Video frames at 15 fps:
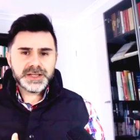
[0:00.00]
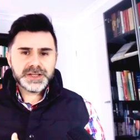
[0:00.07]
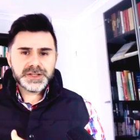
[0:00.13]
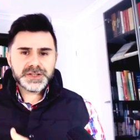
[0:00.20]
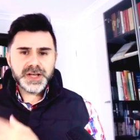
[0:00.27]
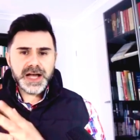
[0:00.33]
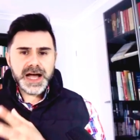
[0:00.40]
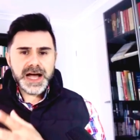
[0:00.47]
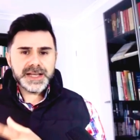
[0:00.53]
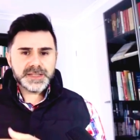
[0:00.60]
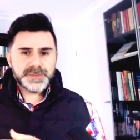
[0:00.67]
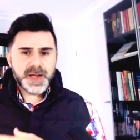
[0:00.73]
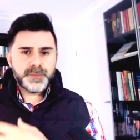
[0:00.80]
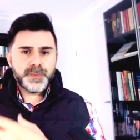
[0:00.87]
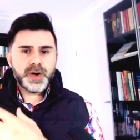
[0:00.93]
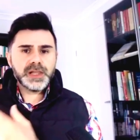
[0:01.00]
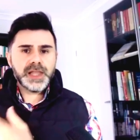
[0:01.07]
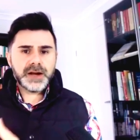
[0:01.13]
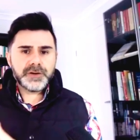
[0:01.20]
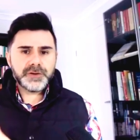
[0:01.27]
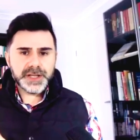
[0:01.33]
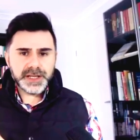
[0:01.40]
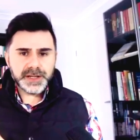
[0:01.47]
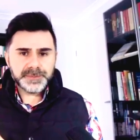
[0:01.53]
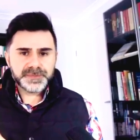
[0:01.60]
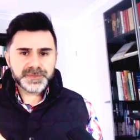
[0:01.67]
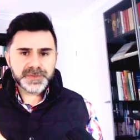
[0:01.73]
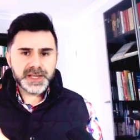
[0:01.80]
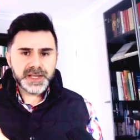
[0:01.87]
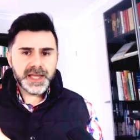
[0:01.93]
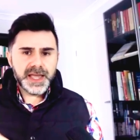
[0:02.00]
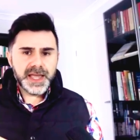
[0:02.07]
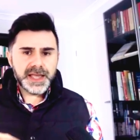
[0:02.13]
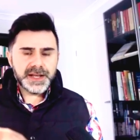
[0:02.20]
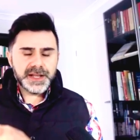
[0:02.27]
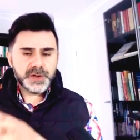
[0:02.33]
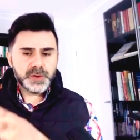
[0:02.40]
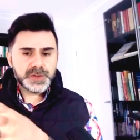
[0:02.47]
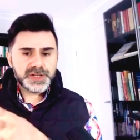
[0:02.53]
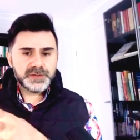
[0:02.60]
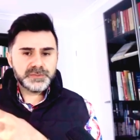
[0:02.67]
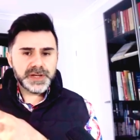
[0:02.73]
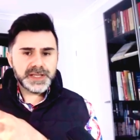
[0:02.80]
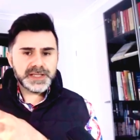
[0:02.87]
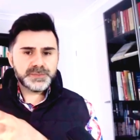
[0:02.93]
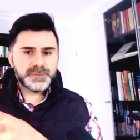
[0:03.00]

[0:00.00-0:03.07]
So heart is about polarity. And it also means